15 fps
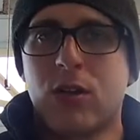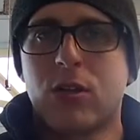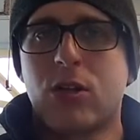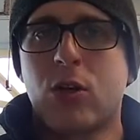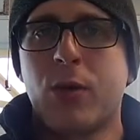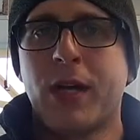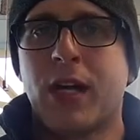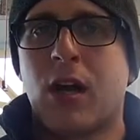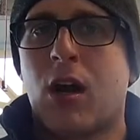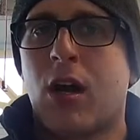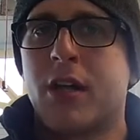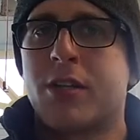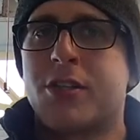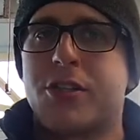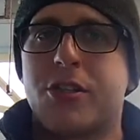going
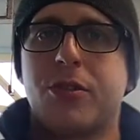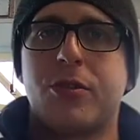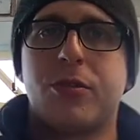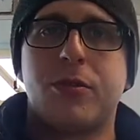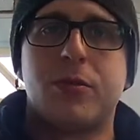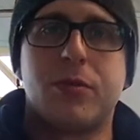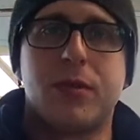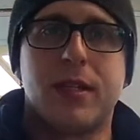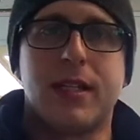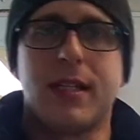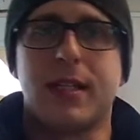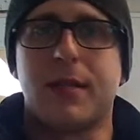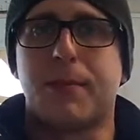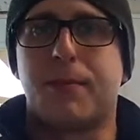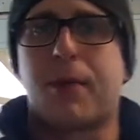on to
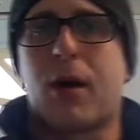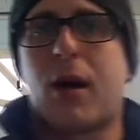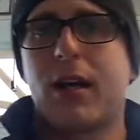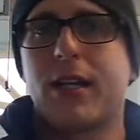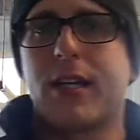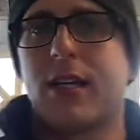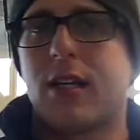the body